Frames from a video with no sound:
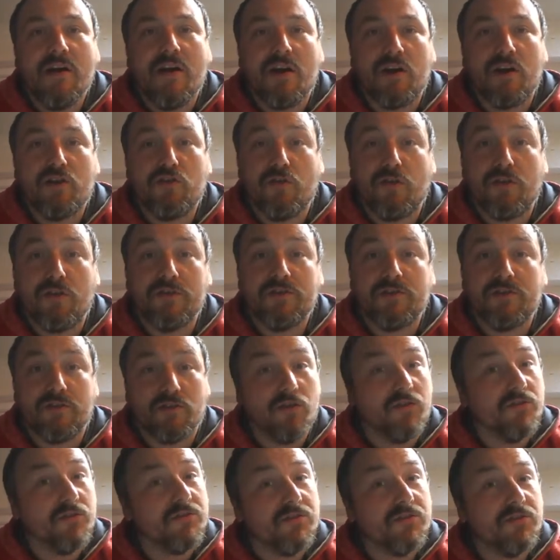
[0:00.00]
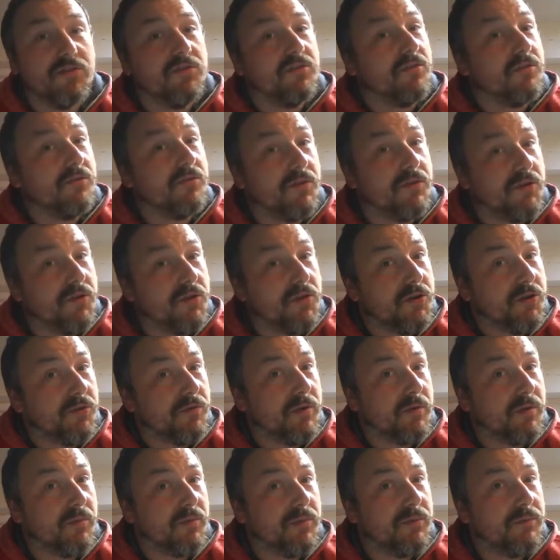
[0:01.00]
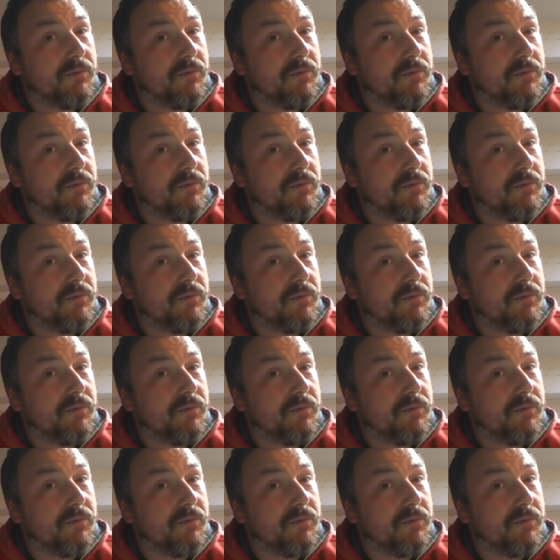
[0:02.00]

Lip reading: across the continent of Europe.